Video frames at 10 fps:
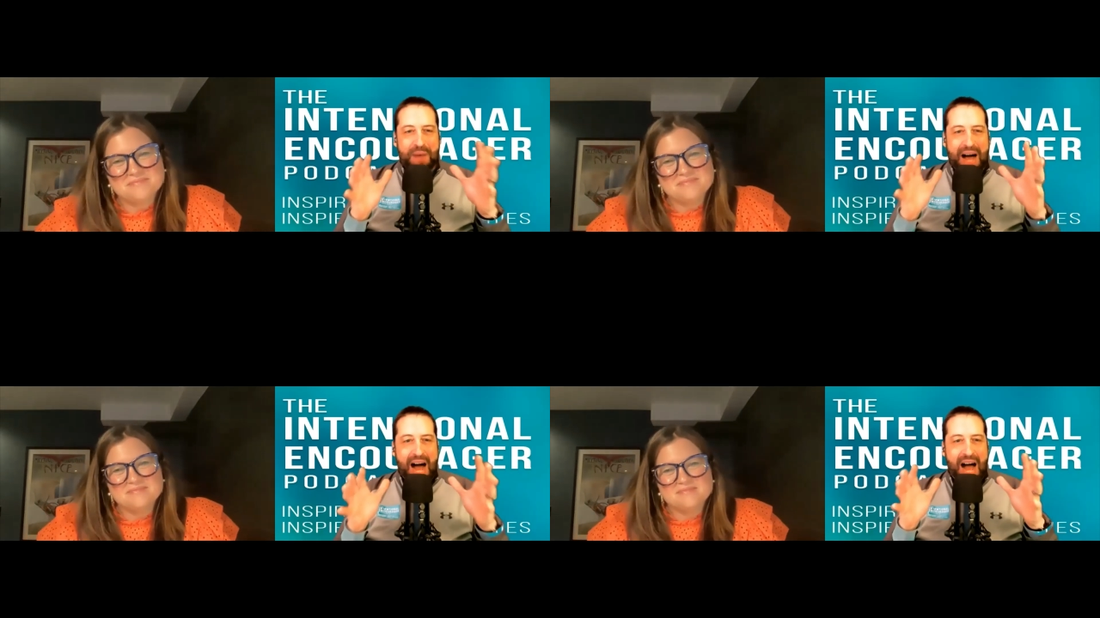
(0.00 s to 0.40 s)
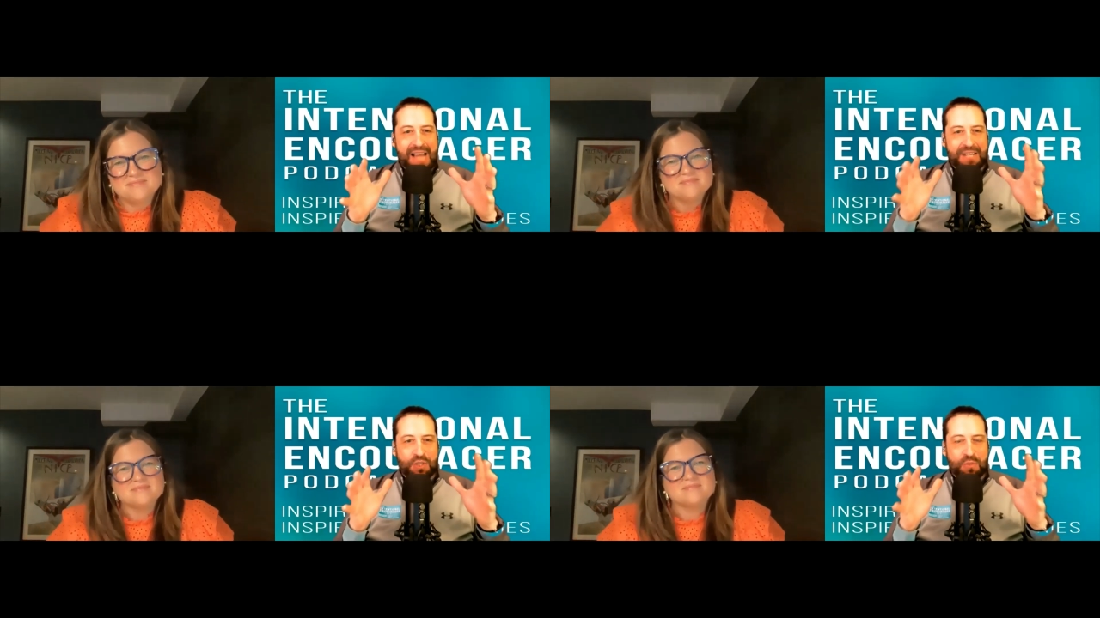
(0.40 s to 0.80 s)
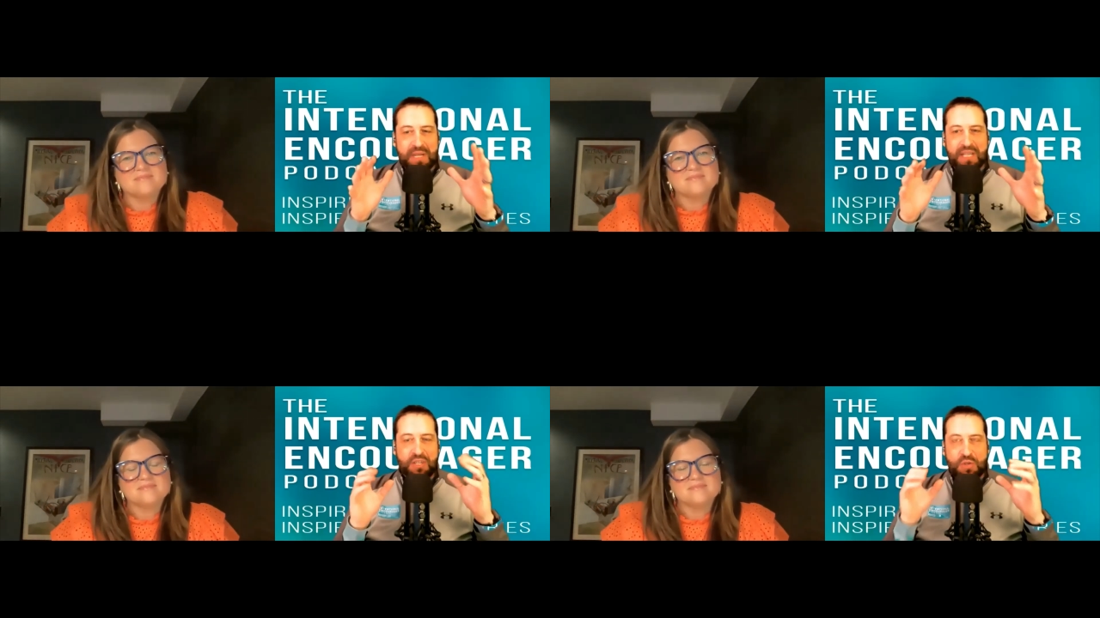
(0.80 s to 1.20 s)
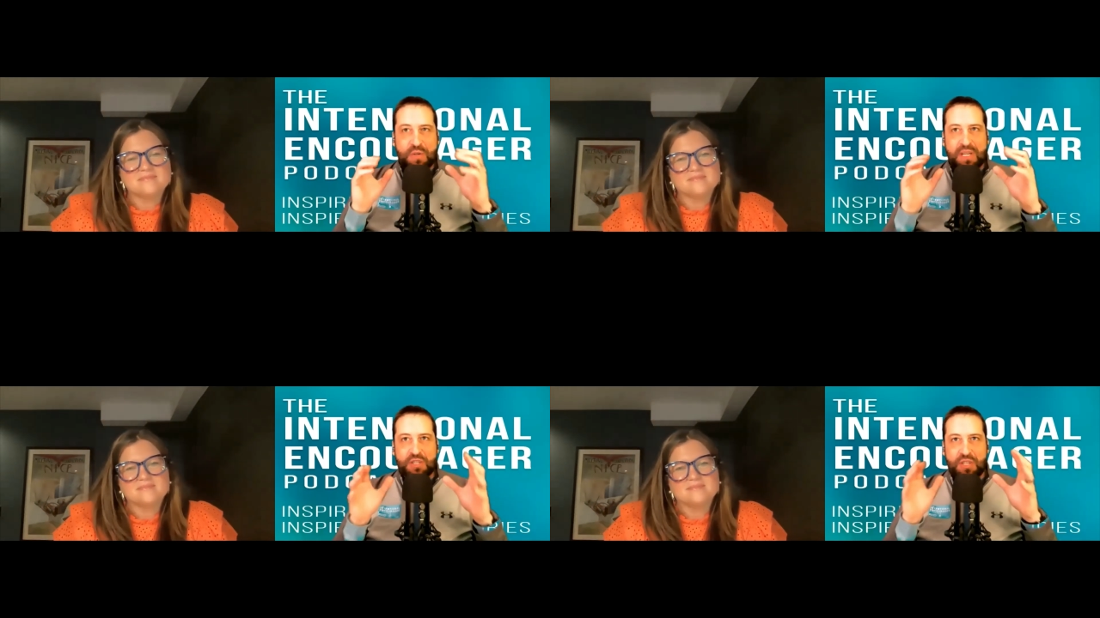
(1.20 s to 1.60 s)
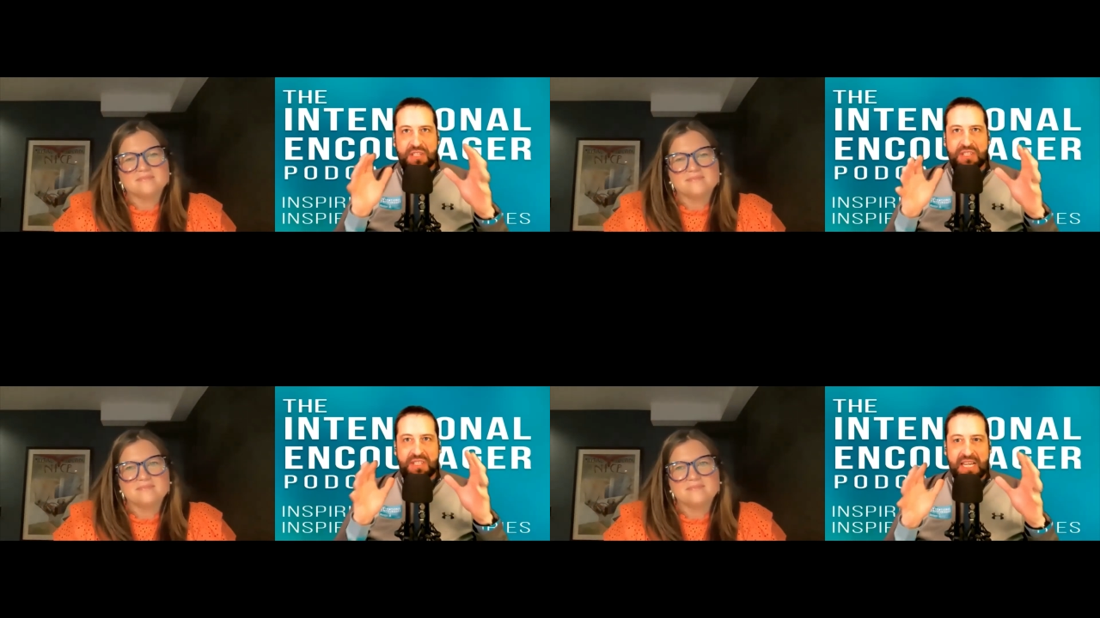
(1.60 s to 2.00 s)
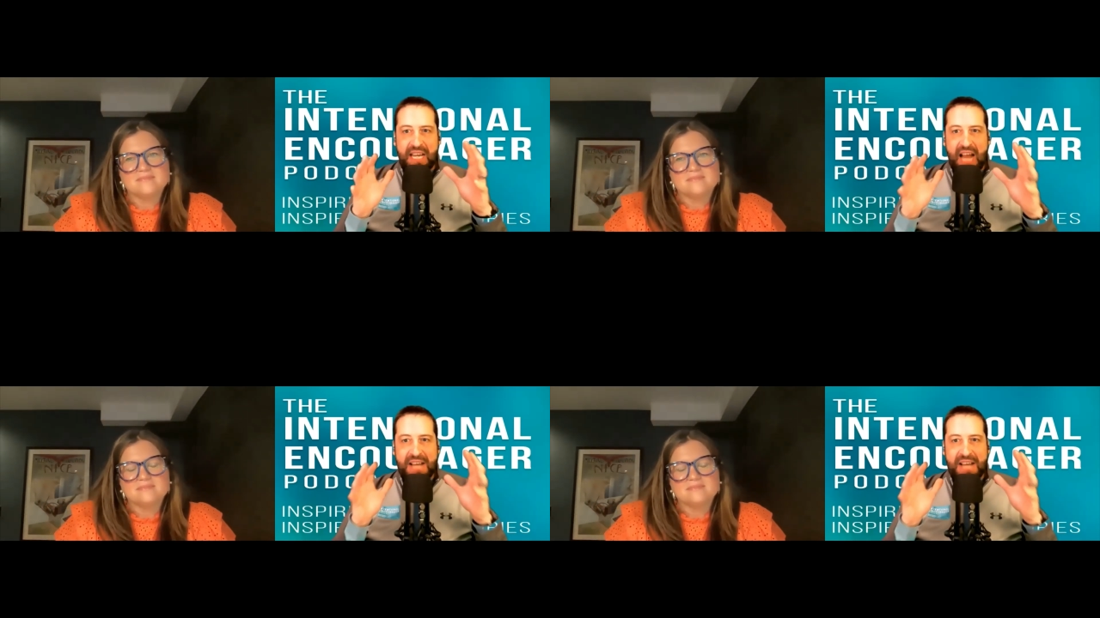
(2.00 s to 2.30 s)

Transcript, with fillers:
Speaker 1: behind you because you could just see it.